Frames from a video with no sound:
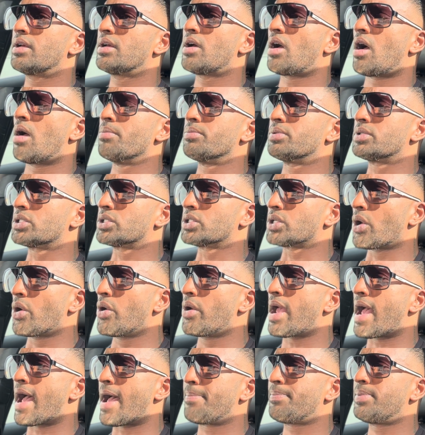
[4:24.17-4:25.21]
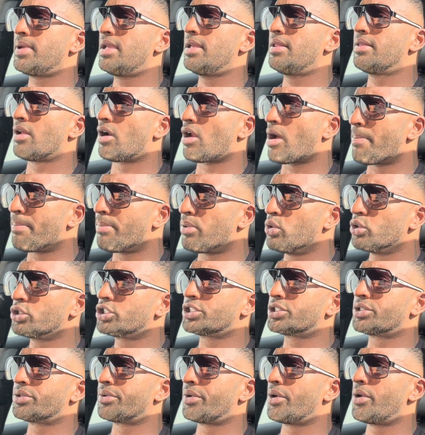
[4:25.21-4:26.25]
I'm so happy that I
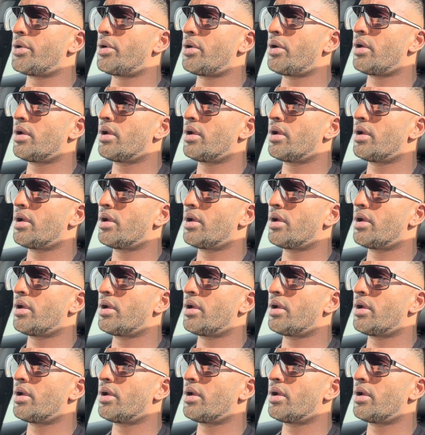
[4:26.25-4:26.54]
pushed through